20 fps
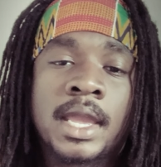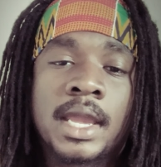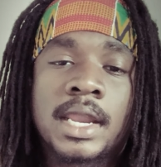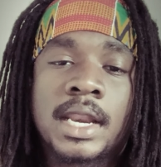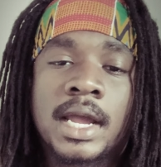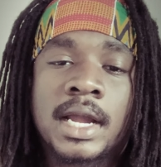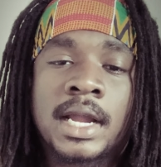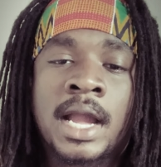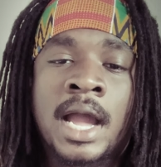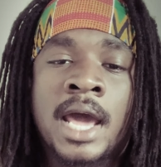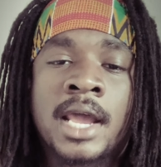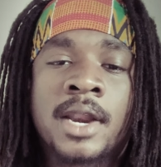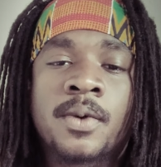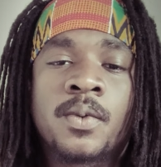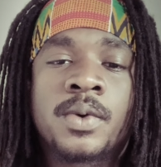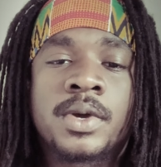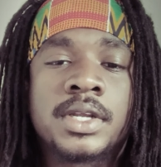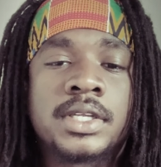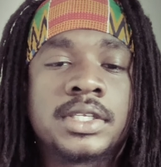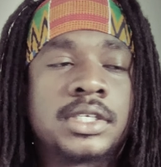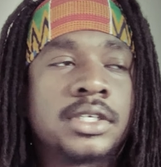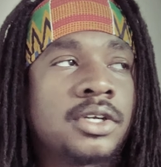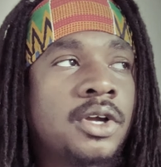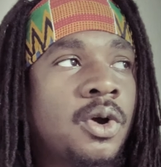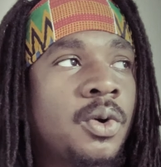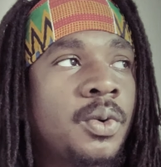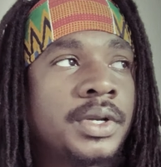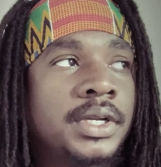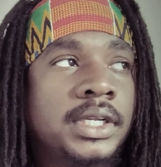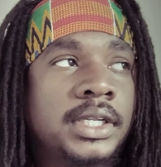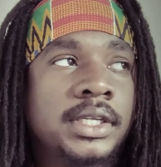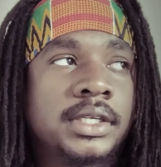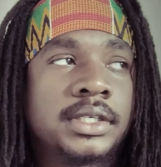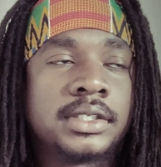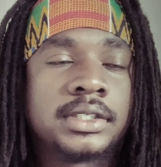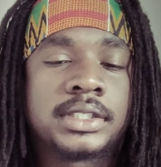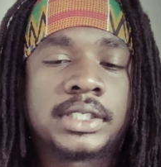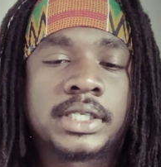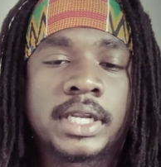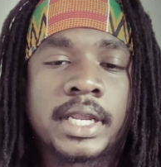and I kind of wanted to go on a
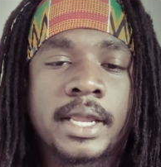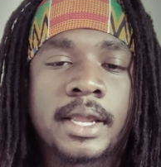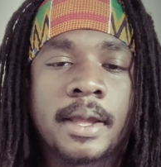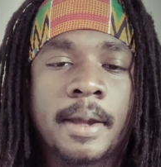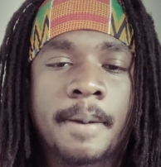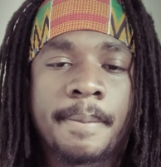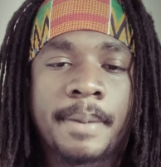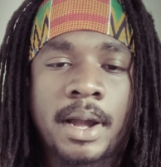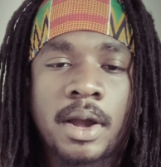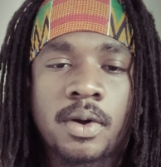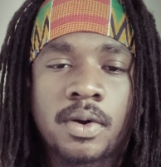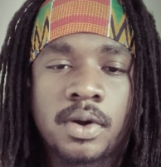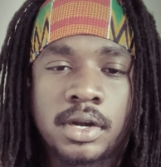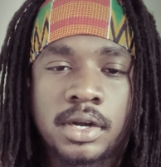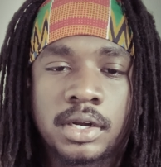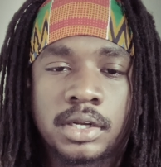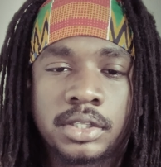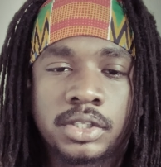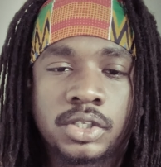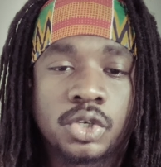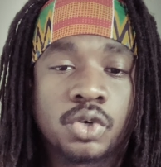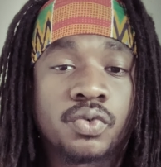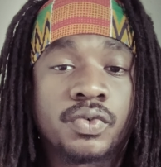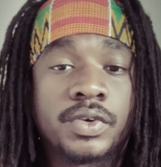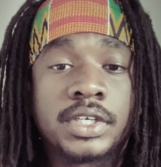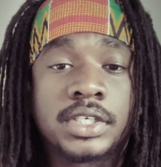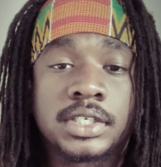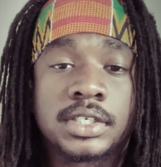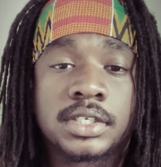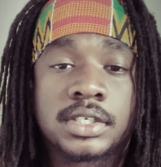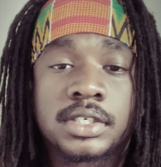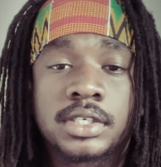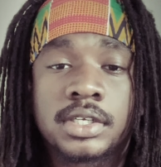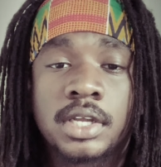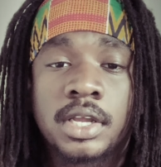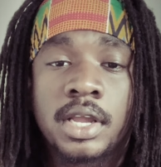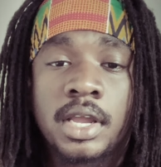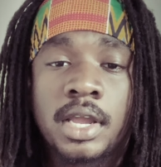little today about the Orishas.